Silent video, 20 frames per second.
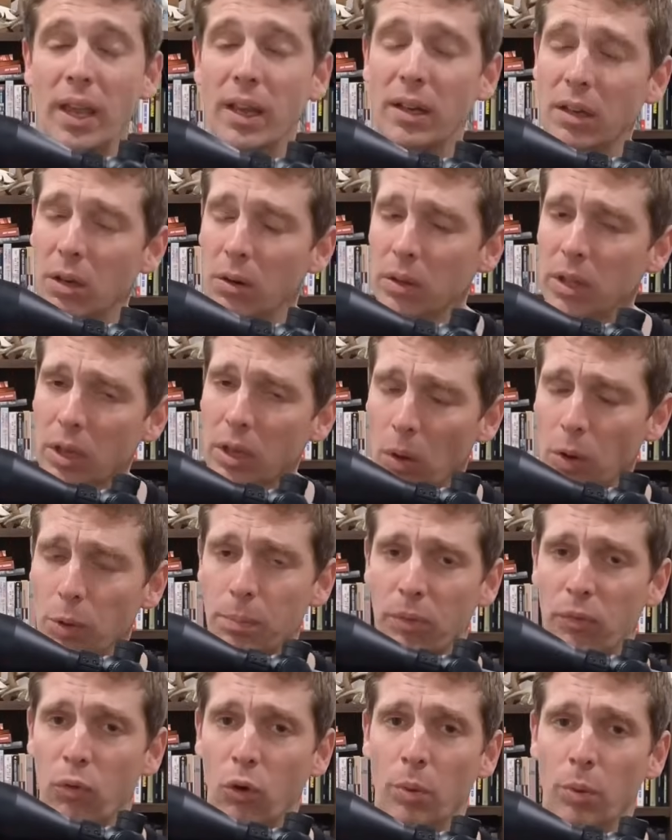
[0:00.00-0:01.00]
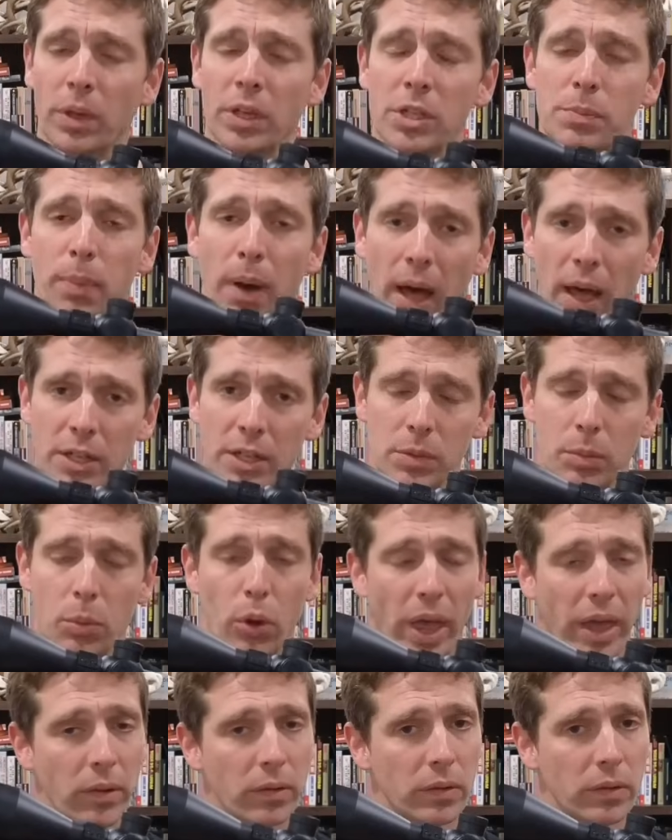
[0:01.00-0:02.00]
nearly all the performance possible
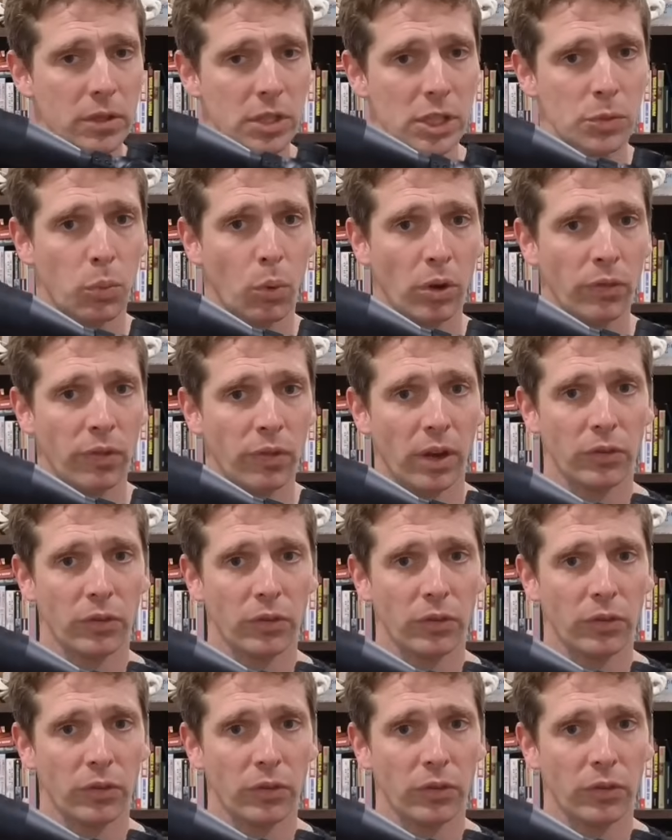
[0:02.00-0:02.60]
out of the 6.5